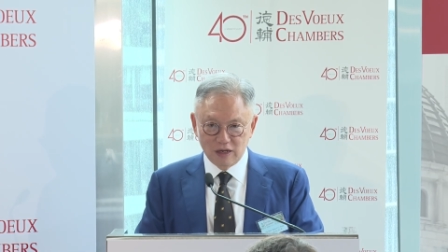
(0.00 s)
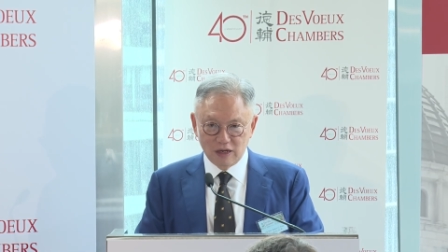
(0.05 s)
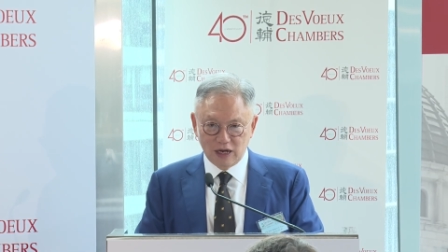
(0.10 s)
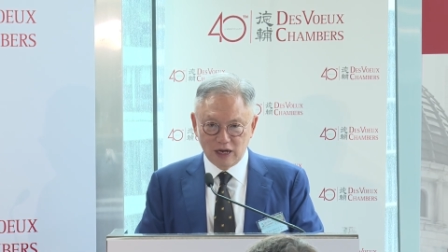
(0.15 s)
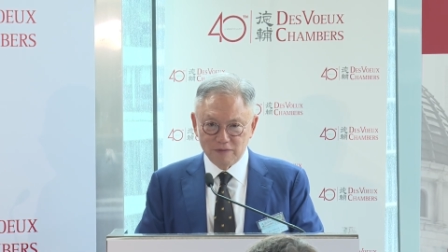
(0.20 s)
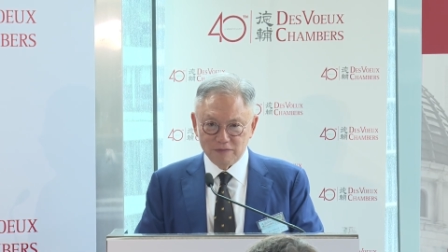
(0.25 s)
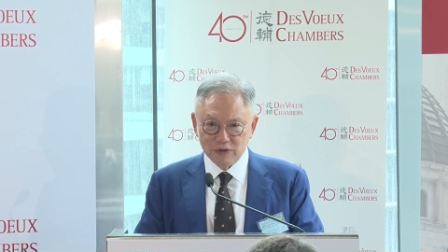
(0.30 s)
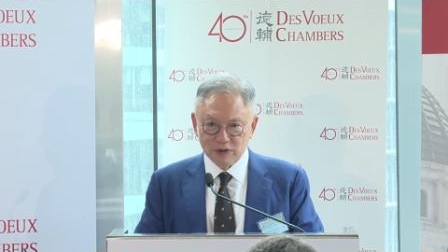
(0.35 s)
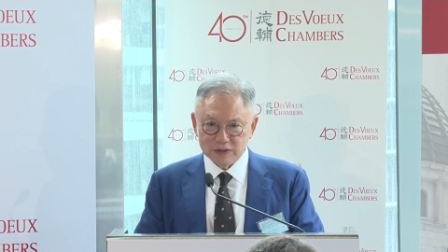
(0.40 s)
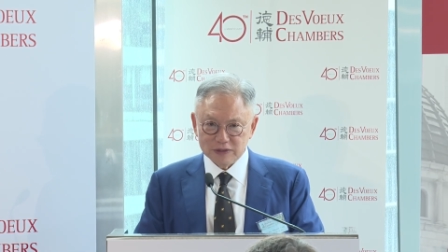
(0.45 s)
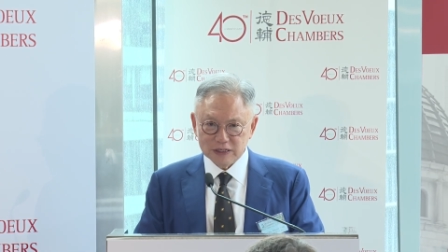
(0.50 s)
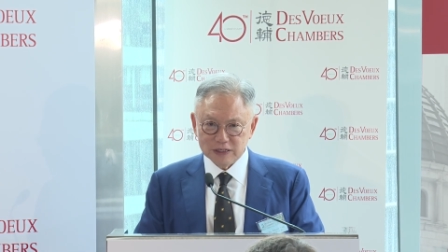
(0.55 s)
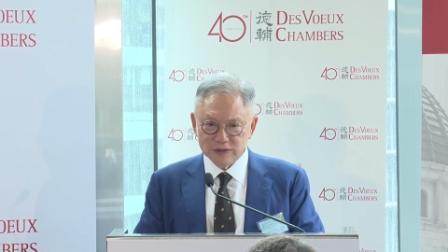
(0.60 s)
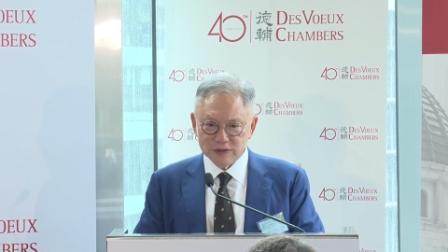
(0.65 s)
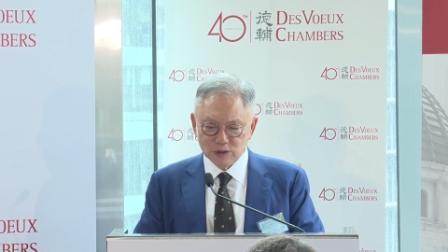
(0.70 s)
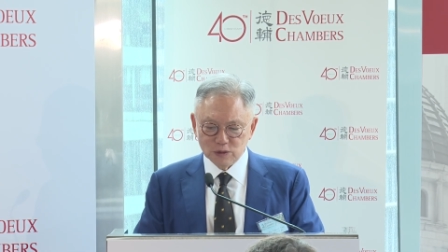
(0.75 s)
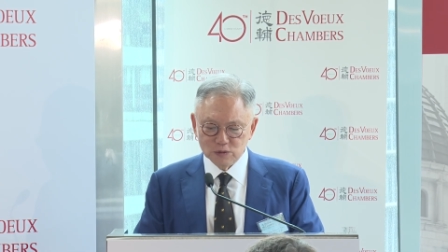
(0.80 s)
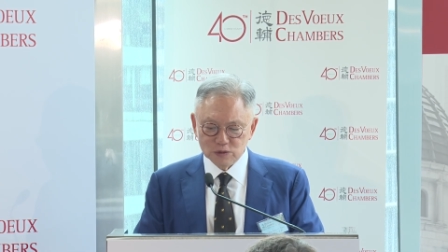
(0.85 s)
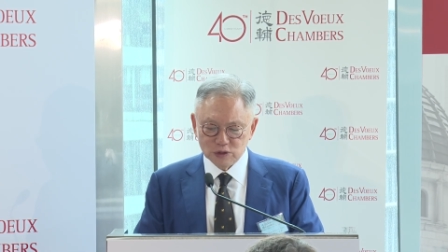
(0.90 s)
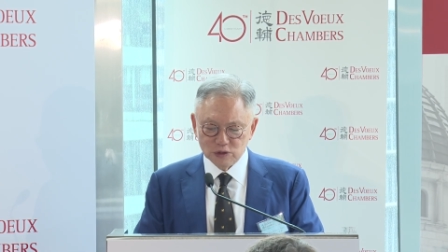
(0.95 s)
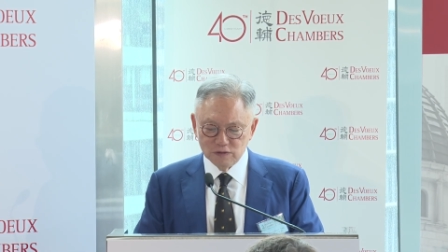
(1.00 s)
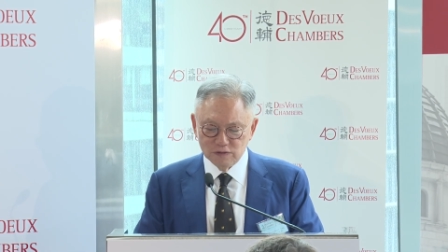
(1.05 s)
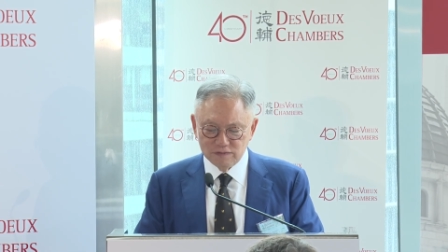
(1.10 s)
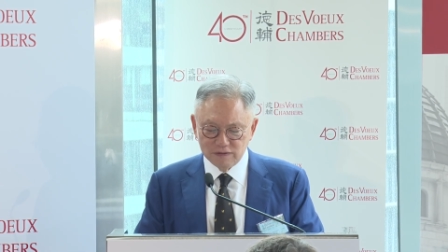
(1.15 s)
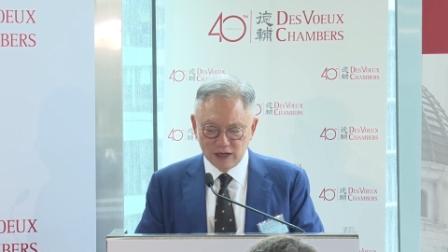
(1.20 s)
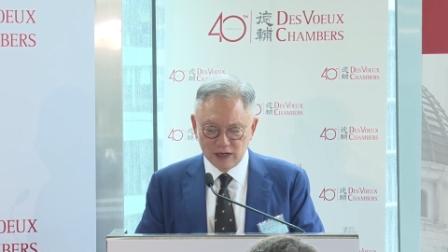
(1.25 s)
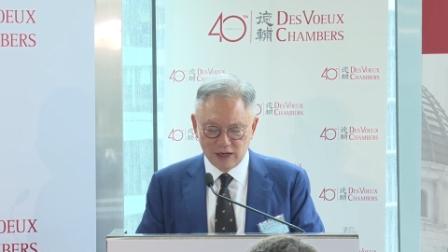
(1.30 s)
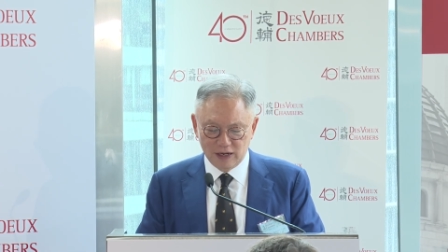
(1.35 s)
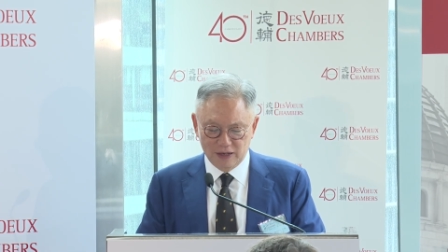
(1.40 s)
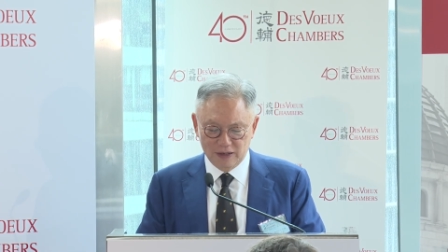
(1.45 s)
I've not done so so
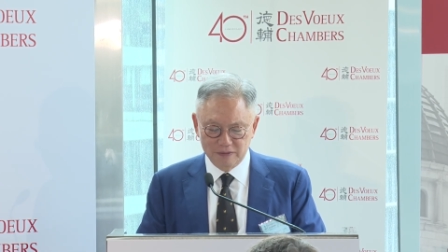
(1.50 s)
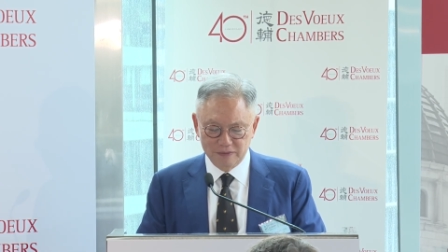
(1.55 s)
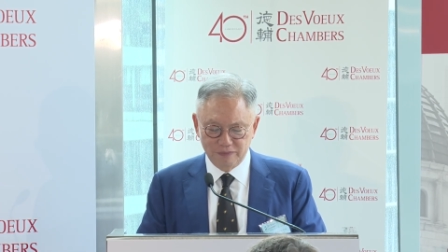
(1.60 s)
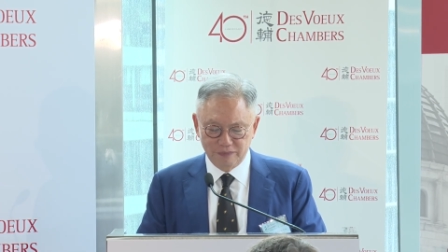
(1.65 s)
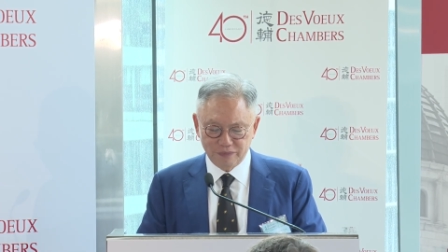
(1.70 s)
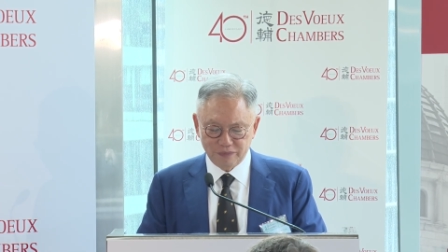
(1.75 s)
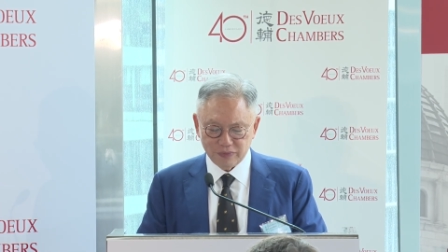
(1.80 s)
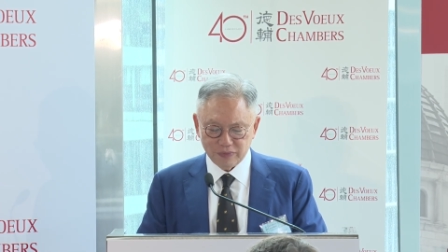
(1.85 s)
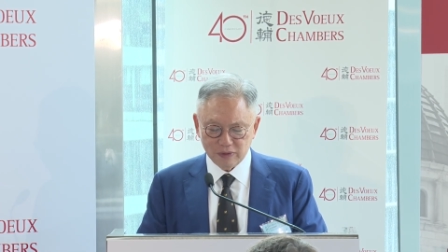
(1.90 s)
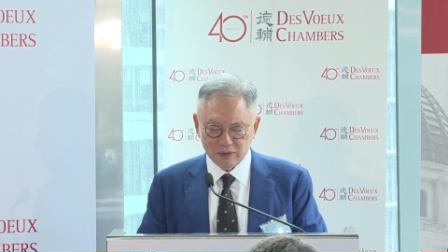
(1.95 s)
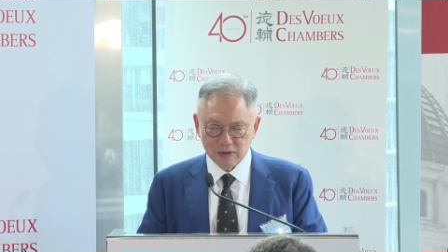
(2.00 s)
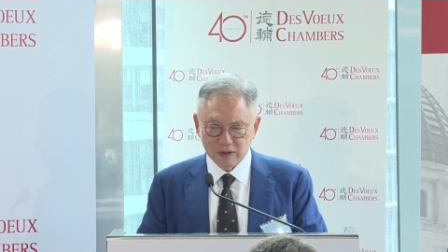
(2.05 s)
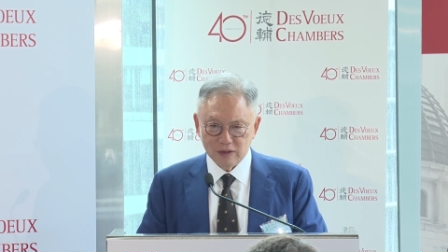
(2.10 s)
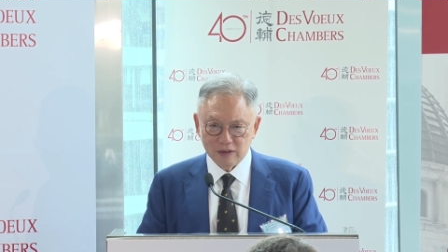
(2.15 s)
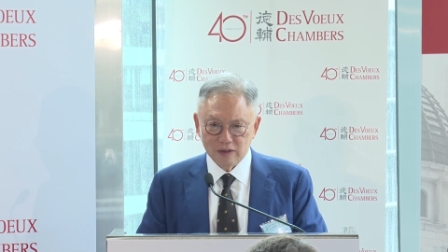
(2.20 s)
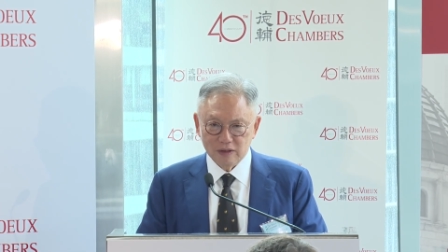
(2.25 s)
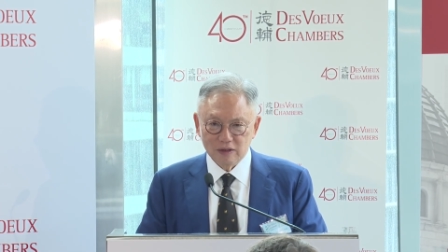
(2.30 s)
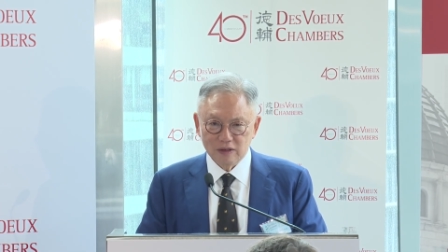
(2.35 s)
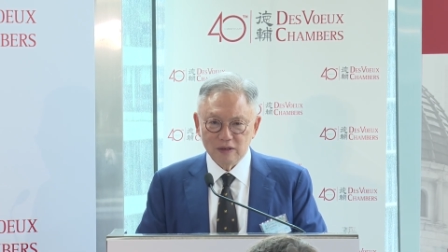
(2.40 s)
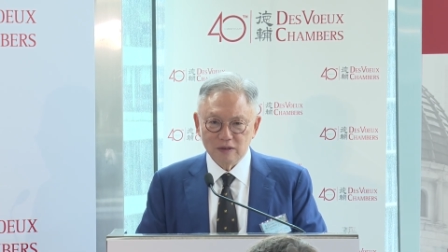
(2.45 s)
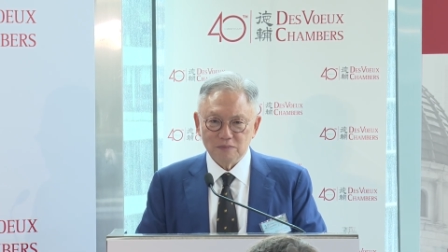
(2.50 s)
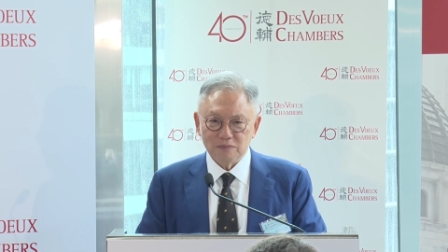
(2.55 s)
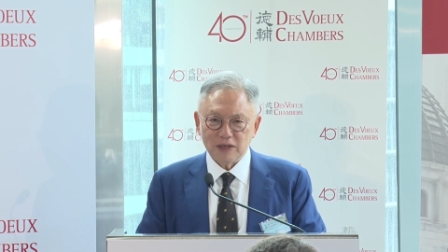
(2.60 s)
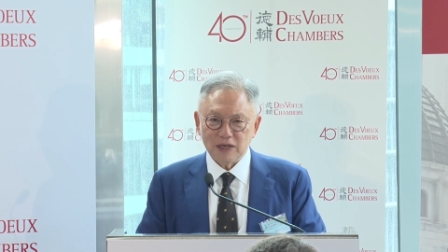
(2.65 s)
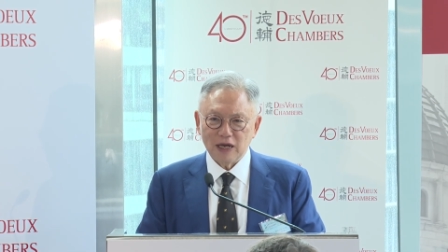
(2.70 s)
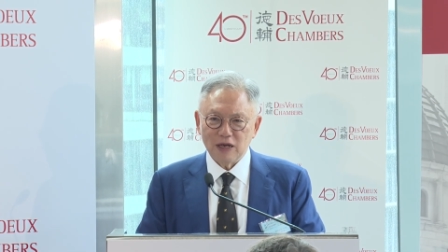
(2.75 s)
far, but